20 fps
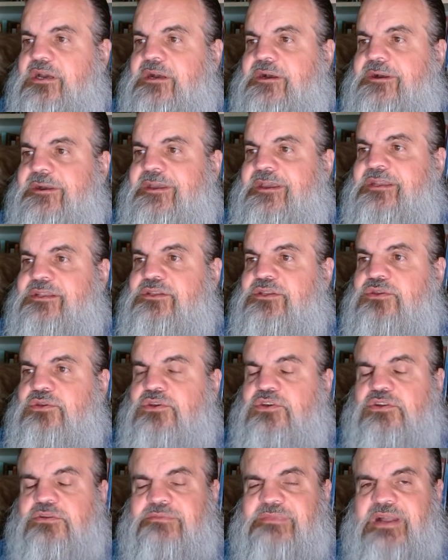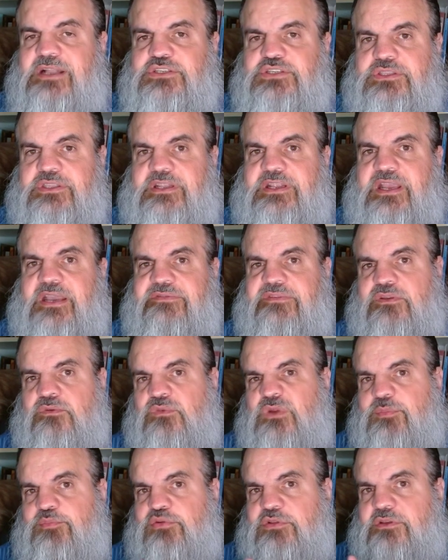Uh, and you can imagine that
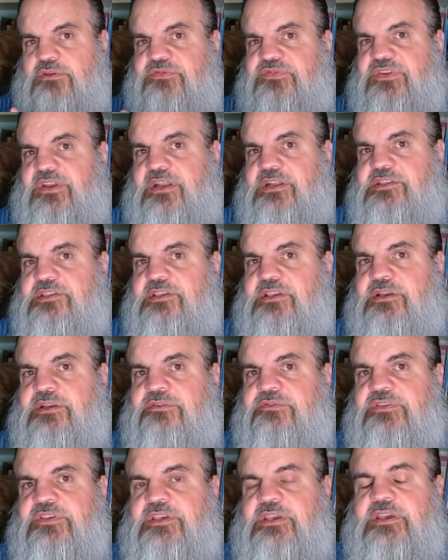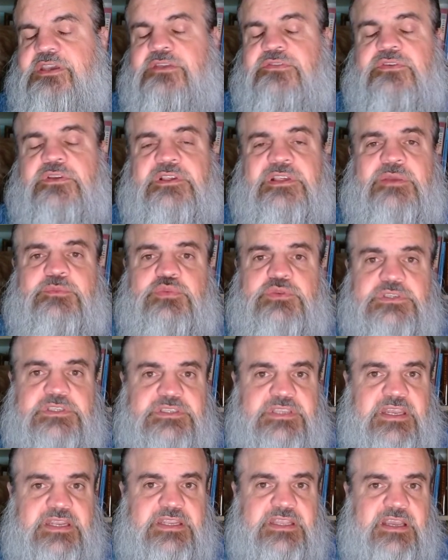having ripple effects of, say, for example,
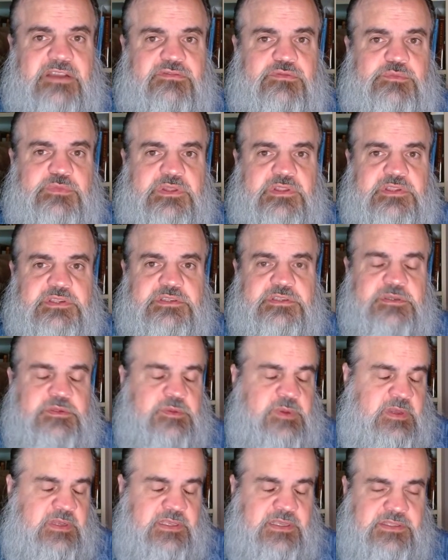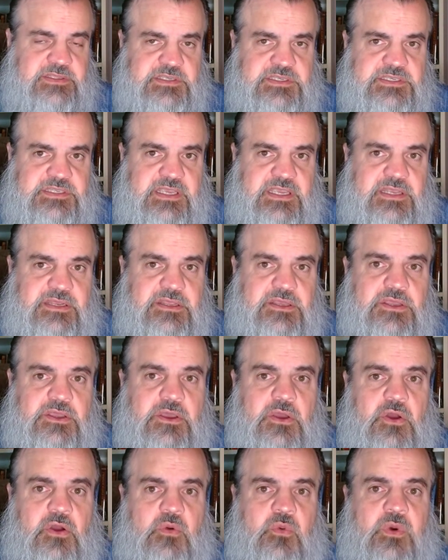state governments, depending on the state,
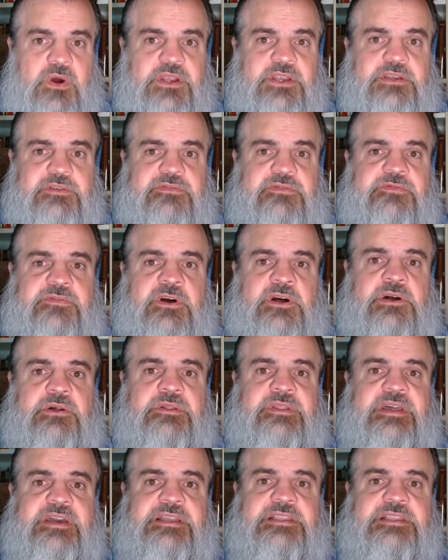wanting to follow